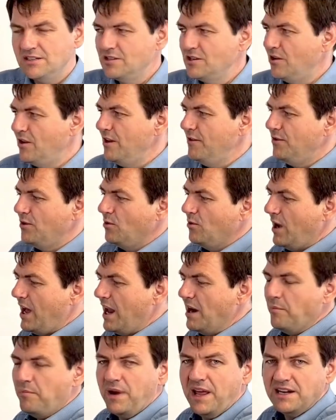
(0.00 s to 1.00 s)
So if you
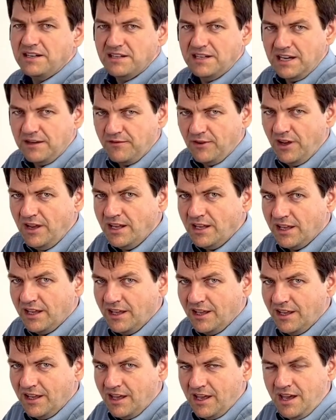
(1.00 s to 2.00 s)
unplug the network
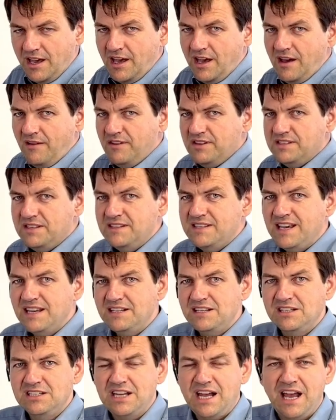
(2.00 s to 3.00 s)
within
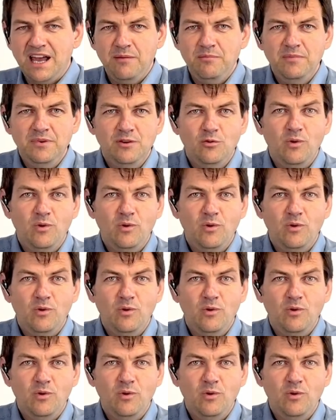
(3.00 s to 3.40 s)
certain time,